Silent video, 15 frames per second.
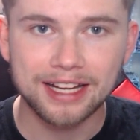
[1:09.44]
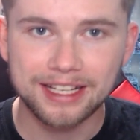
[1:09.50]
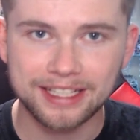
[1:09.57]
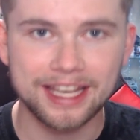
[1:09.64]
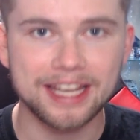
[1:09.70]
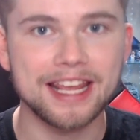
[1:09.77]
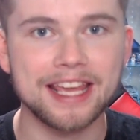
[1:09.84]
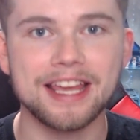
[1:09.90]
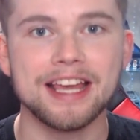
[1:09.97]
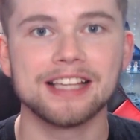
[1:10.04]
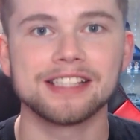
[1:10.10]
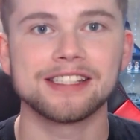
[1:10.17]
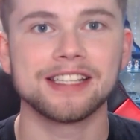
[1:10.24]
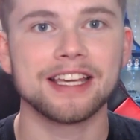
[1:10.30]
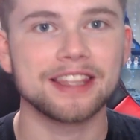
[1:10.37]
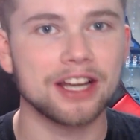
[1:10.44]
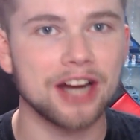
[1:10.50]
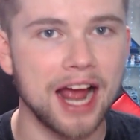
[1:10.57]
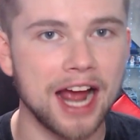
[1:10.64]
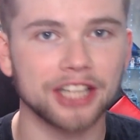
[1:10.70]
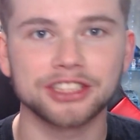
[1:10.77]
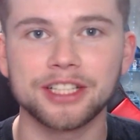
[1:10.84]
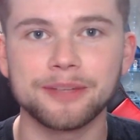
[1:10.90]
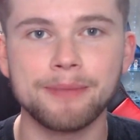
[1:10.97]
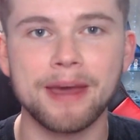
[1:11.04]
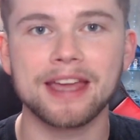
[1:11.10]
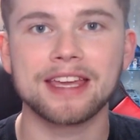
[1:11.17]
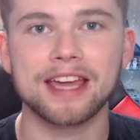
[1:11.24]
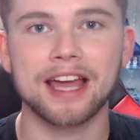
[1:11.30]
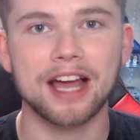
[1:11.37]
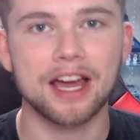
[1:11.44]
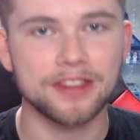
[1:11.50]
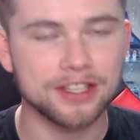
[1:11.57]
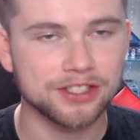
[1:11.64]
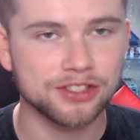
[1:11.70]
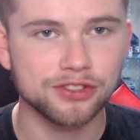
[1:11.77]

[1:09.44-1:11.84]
giddy seeing they're actually making these